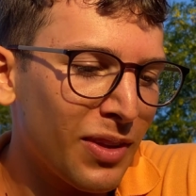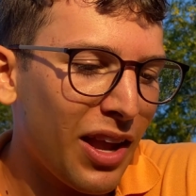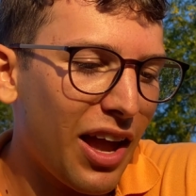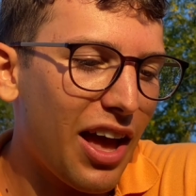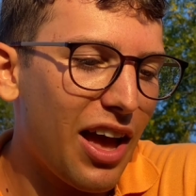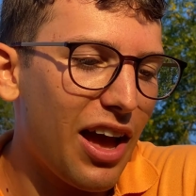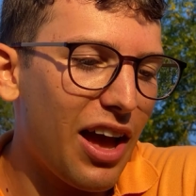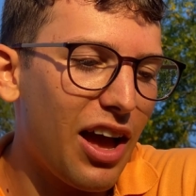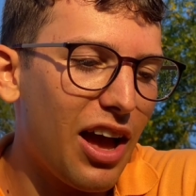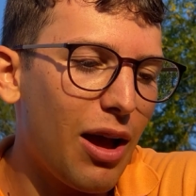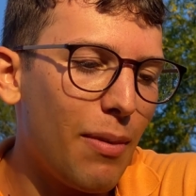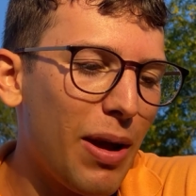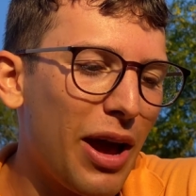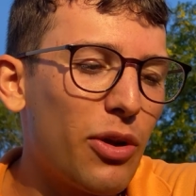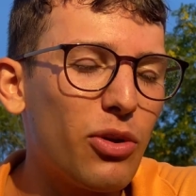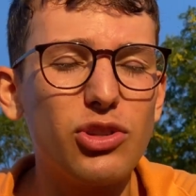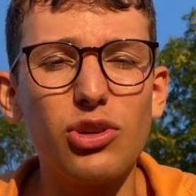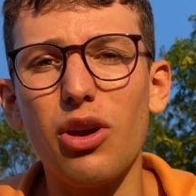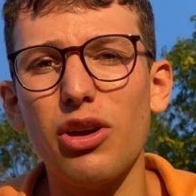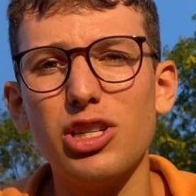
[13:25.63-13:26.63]
And
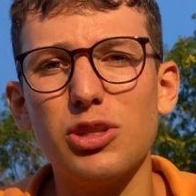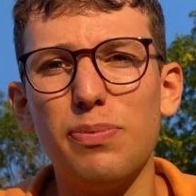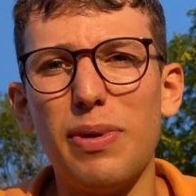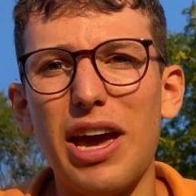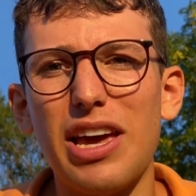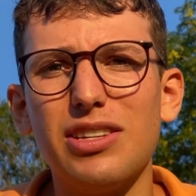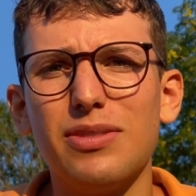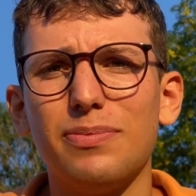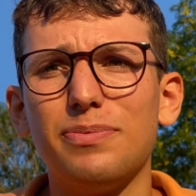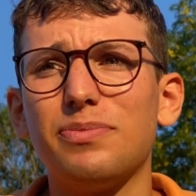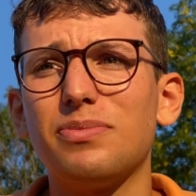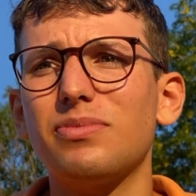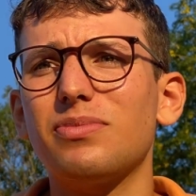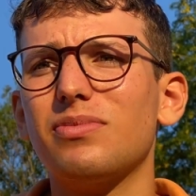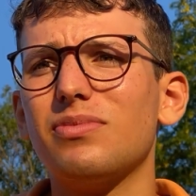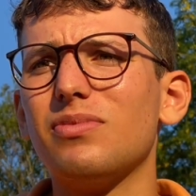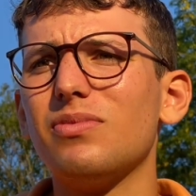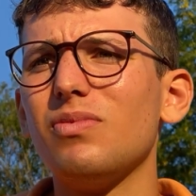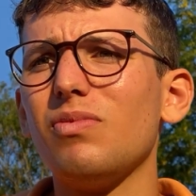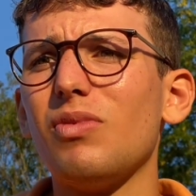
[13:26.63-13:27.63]
also going to bed,
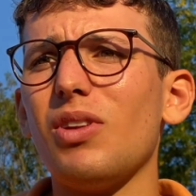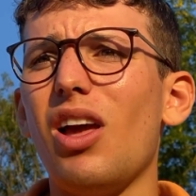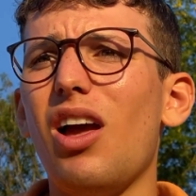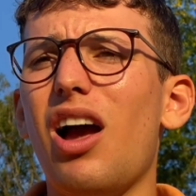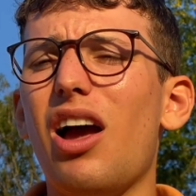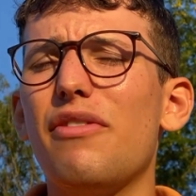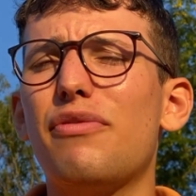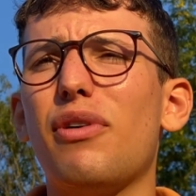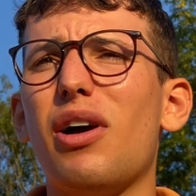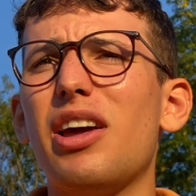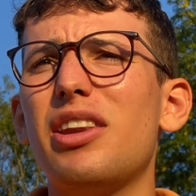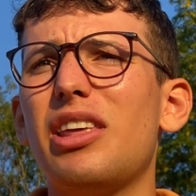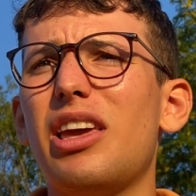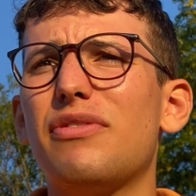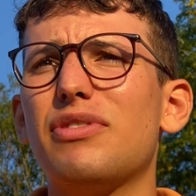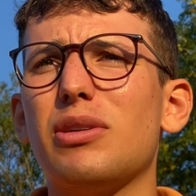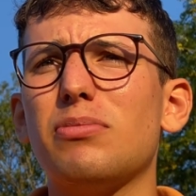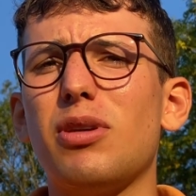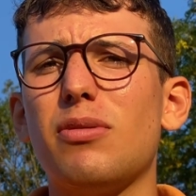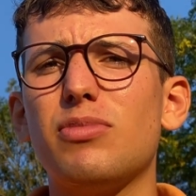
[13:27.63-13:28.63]
I find that if
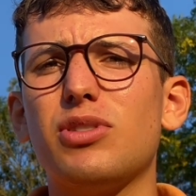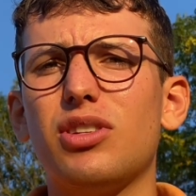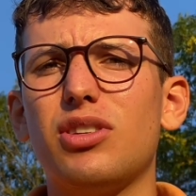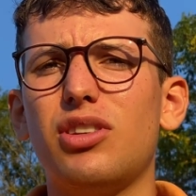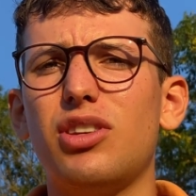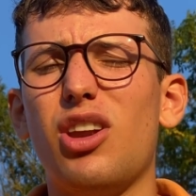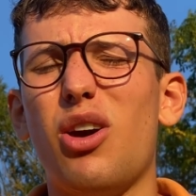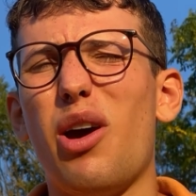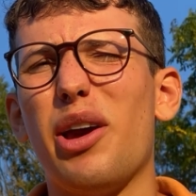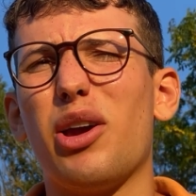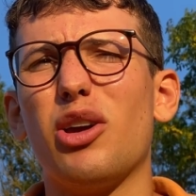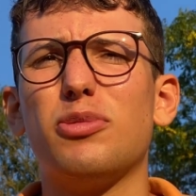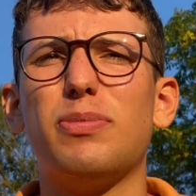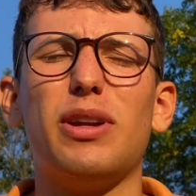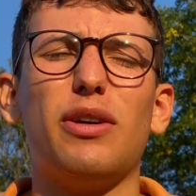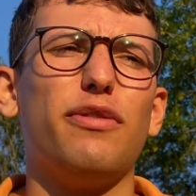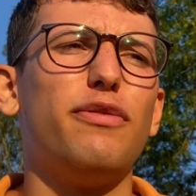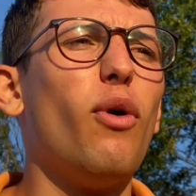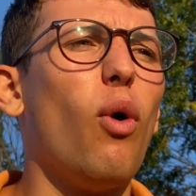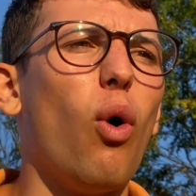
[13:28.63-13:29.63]
sometimes, you know, I go to bed
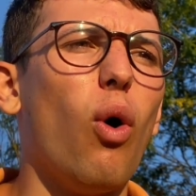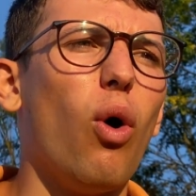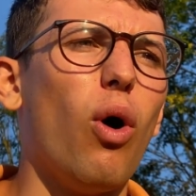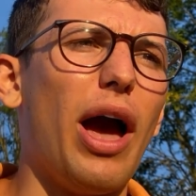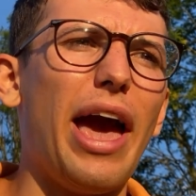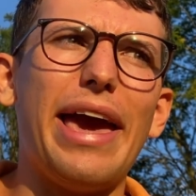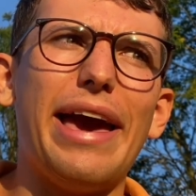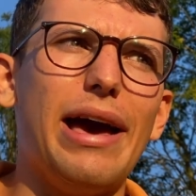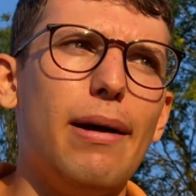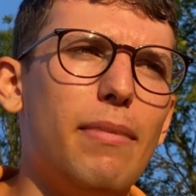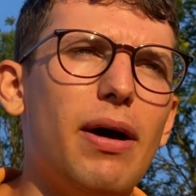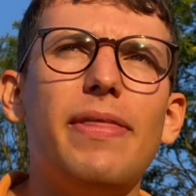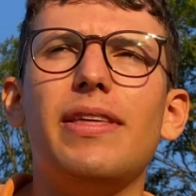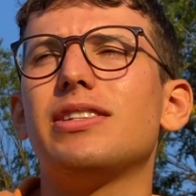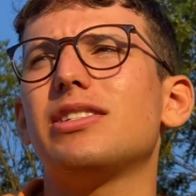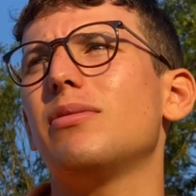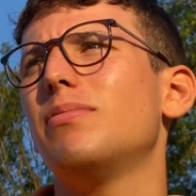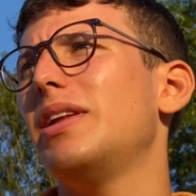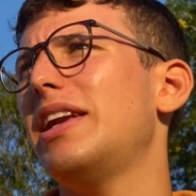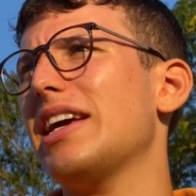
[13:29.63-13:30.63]
at 4 a.m. and
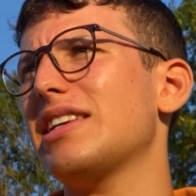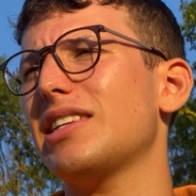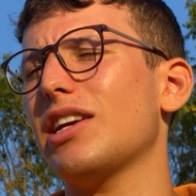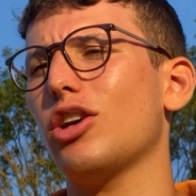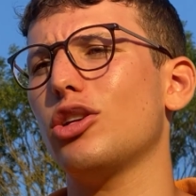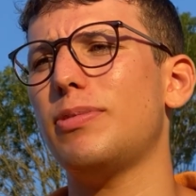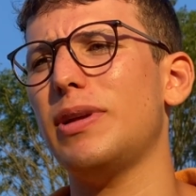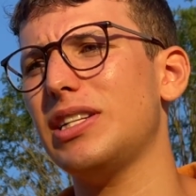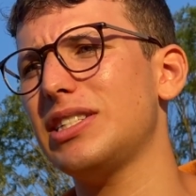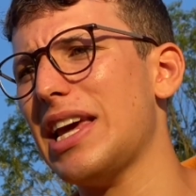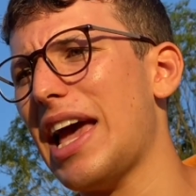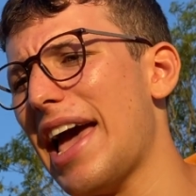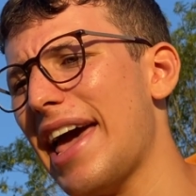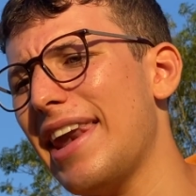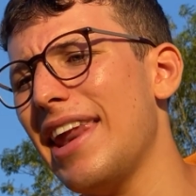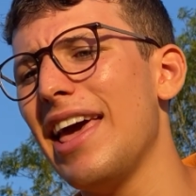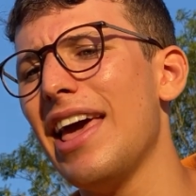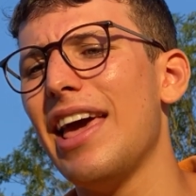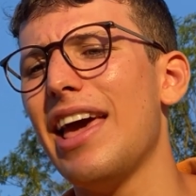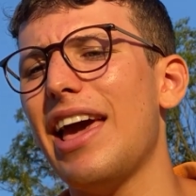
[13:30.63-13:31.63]
then the next day I go to bed at
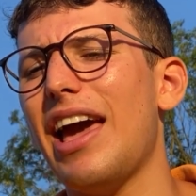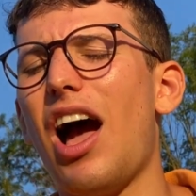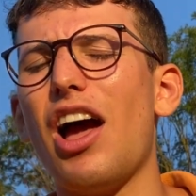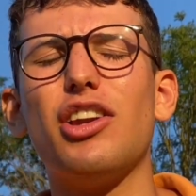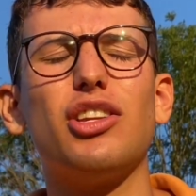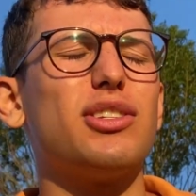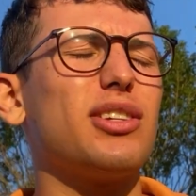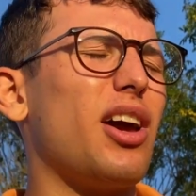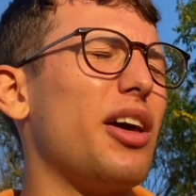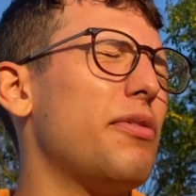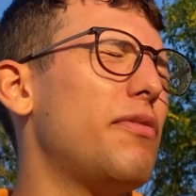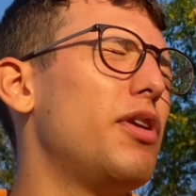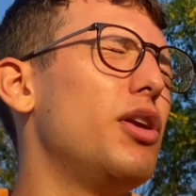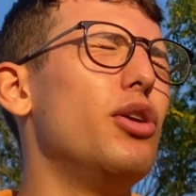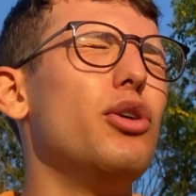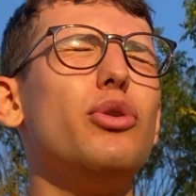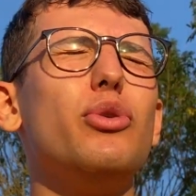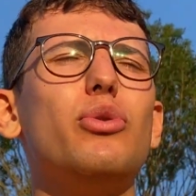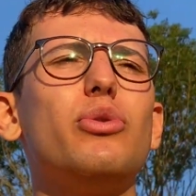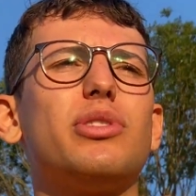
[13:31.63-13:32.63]
10, I just kind of
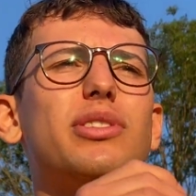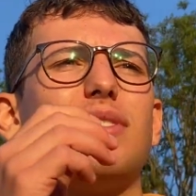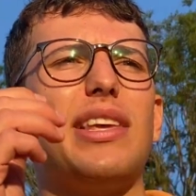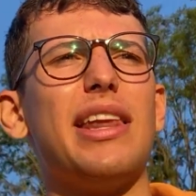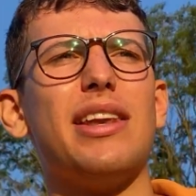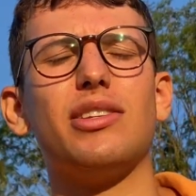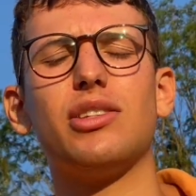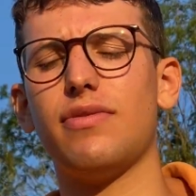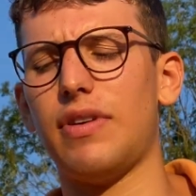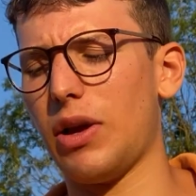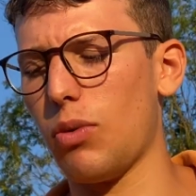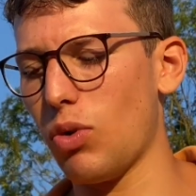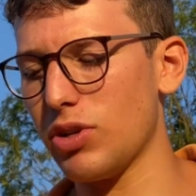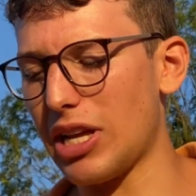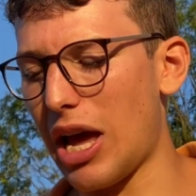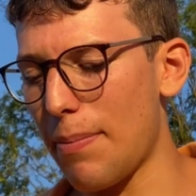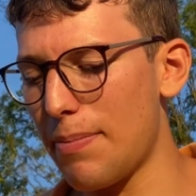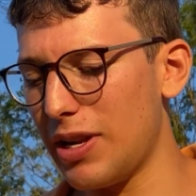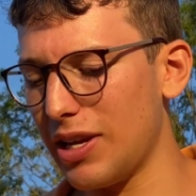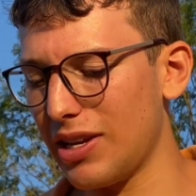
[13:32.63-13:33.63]
lose sense of like what's
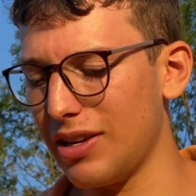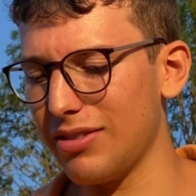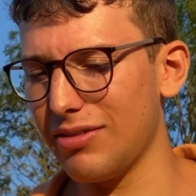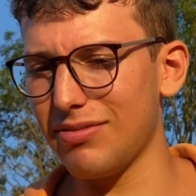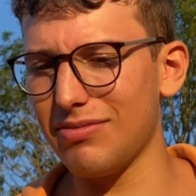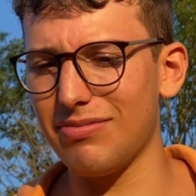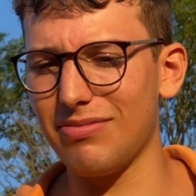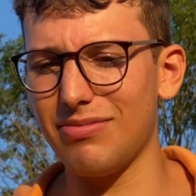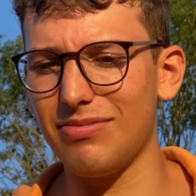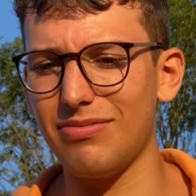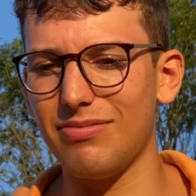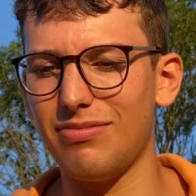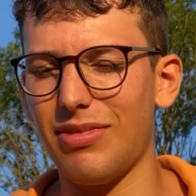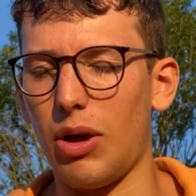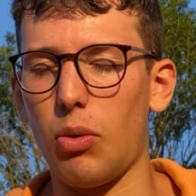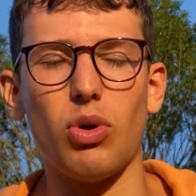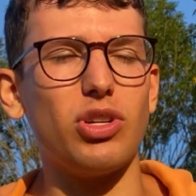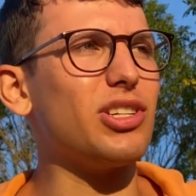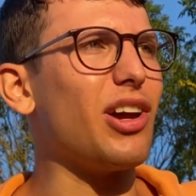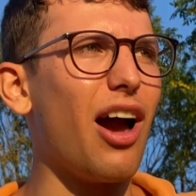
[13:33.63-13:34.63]
happening, like
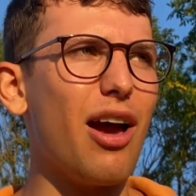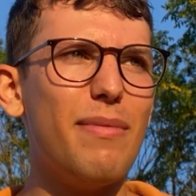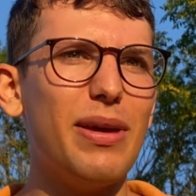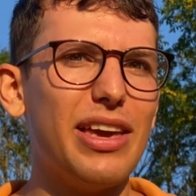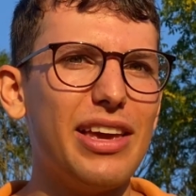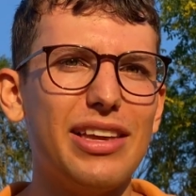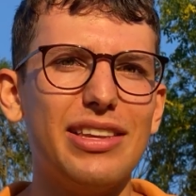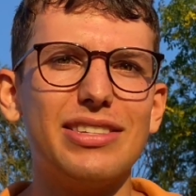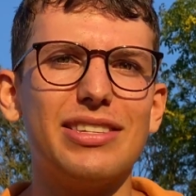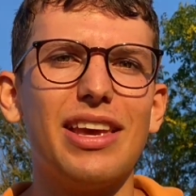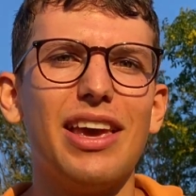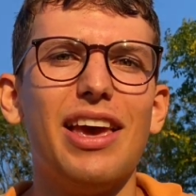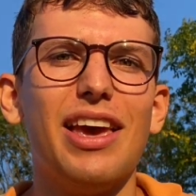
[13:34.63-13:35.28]
what time it is.